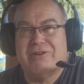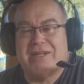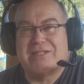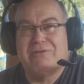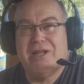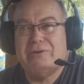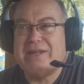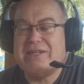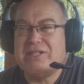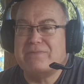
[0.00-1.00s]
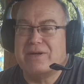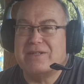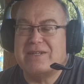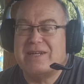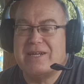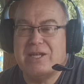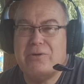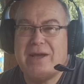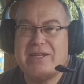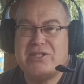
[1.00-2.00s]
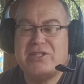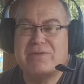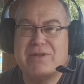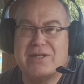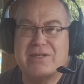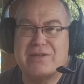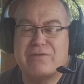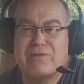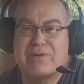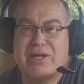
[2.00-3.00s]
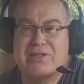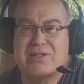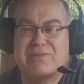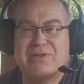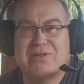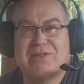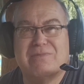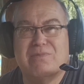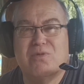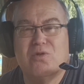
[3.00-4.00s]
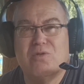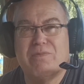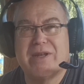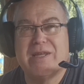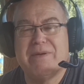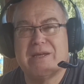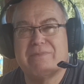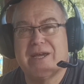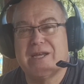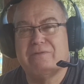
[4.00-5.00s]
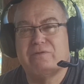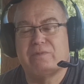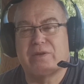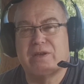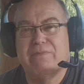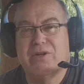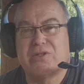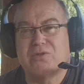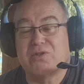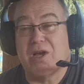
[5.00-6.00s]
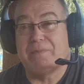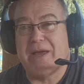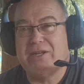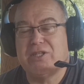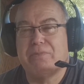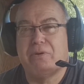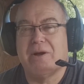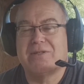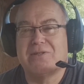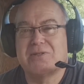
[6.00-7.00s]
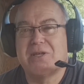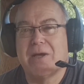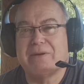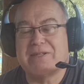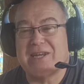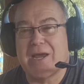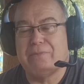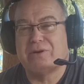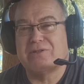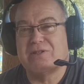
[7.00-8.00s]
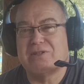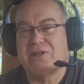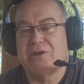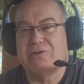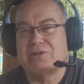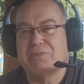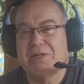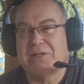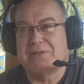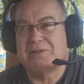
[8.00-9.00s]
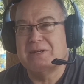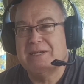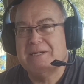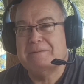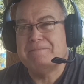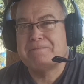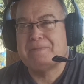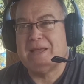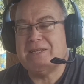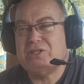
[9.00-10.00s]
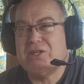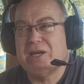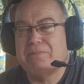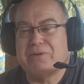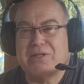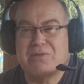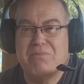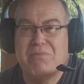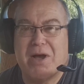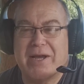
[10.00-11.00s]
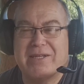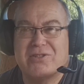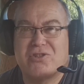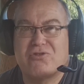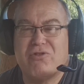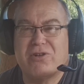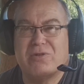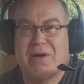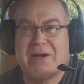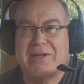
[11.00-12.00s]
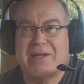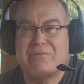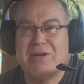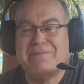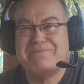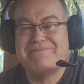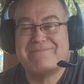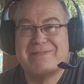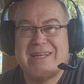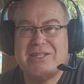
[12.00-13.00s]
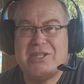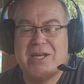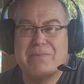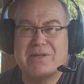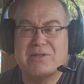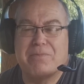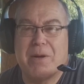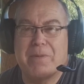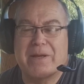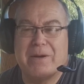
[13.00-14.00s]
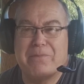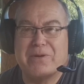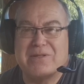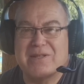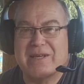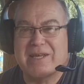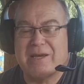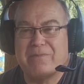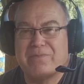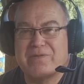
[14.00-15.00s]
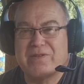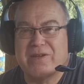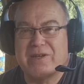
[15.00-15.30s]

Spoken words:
Right, so low energy demand from customers, more money being made from the commercial side, but energy prices coming down because there's low demand. Energy companies might struggle, mightn't they? Well, energy companies are public companies that get